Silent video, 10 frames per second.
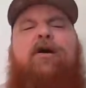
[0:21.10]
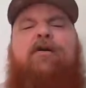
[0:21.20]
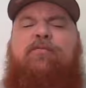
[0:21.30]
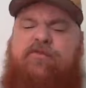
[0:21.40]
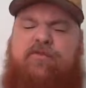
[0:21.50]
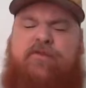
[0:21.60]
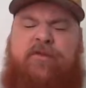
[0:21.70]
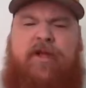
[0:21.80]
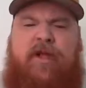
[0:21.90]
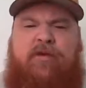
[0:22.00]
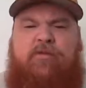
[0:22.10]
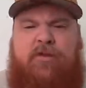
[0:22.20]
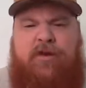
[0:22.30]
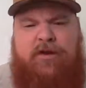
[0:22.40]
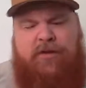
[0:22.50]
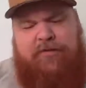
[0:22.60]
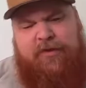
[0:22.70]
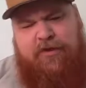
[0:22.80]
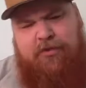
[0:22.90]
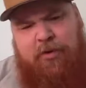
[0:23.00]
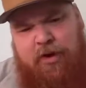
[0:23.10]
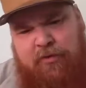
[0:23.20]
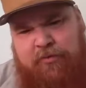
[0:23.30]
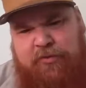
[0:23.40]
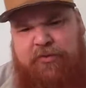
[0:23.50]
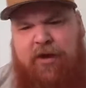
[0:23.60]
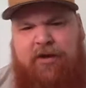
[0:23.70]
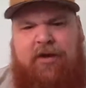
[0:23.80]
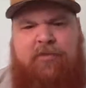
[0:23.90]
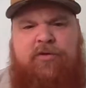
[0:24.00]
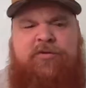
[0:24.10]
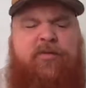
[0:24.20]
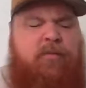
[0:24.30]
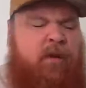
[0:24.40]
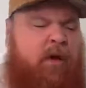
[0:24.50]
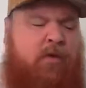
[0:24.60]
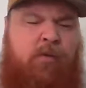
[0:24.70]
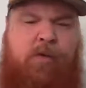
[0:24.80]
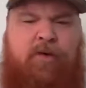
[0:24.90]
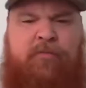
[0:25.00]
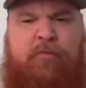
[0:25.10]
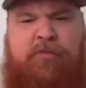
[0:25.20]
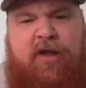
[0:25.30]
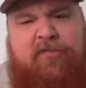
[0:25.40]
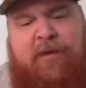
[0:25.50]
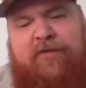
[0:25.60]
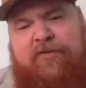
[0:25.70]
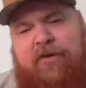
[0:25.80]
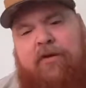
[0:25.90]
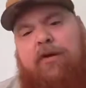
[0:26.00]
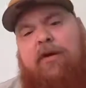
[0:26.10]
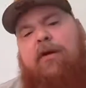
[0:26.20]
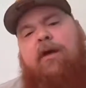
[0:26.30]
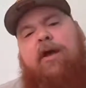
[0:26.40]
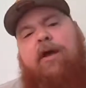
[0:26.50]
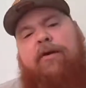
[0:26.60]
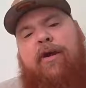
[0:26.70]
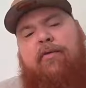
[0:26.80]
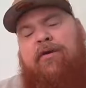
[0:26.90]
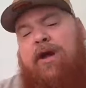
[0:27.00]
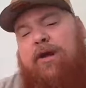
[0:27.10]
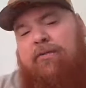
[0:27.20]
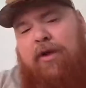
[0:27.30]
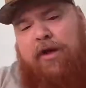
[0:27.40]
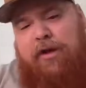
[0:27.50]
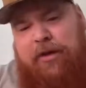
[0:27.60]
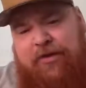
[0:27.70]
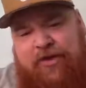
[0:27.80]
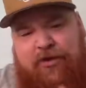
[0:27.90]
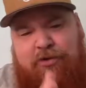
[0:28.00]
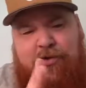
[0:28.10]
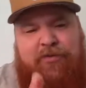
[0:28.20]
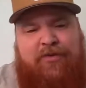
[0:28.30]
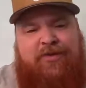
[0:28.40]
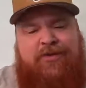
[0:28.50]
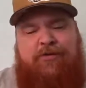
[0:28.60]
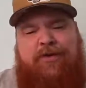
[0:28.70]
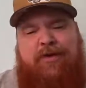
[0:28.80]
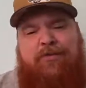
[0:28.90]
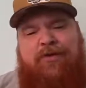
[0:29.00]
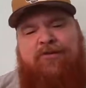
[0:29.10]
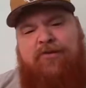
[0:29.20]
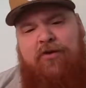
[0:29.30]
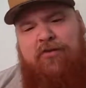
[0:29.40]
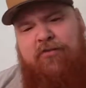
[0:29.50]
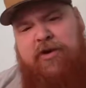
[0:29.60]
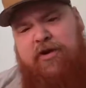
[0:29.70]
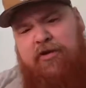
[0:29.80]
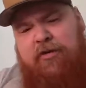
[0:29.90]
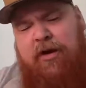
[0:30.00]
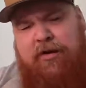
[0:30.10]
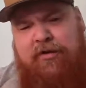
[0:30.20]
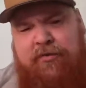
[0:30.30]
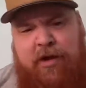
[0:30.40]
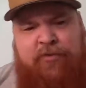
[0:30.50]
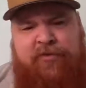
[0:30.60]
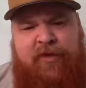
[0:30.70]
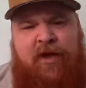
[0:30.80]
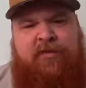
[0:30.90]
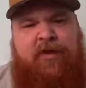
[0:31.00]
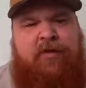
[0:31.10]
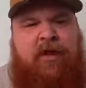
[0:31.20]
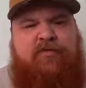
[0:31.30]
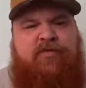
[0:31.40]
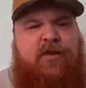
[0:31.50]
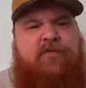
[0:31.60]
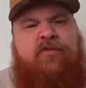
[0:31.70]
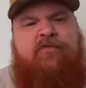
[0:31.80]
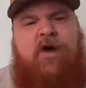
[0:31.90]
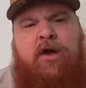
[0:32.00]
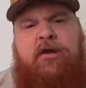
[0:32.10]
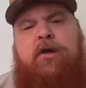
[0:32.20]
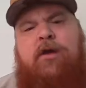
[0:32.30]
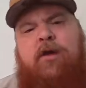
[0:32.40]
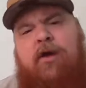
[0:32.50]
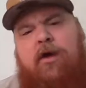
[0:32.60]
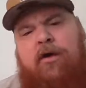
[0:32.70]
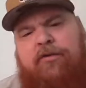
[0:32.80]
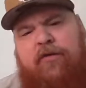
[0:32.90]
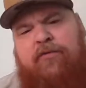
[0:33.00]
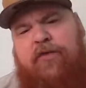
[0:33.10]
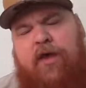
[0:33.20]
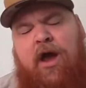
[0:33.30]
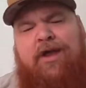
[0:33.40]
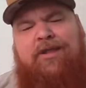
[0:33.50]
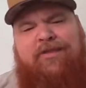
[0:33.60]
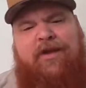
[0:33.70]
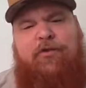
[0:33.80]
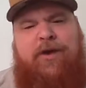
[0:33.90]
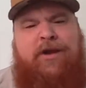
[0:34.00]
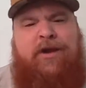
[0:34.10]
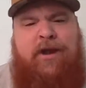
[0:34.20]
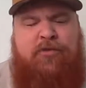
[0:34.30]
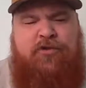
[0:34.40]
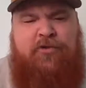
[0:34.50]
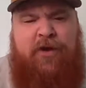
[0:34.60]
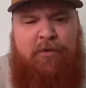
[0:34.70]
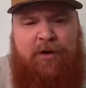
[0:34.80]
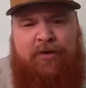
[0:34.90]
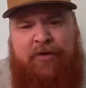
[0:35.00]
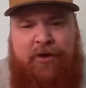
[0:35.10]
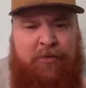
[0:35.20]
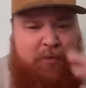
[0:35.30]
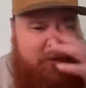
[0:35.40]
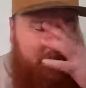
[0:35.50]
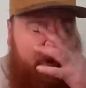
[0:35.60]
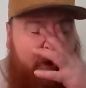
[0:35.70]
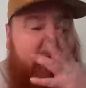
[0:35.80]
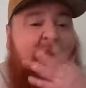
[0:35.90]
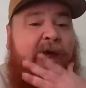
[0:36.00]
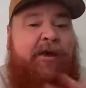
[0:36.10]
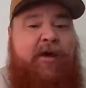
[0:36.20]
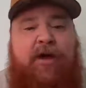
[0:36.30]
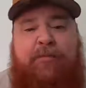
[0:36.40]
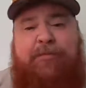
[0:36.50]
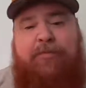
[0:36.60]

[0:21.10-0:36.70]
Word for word: Uh, so today we're going to continue on with talking about some uh, wonderful prospects here, and uh, we're not we're not going to continue over to the UK. We're going to start over here. Uh, he now resides out of Las Vegas, Nevada. definitely a highly decorated amateur that I want to talk about, and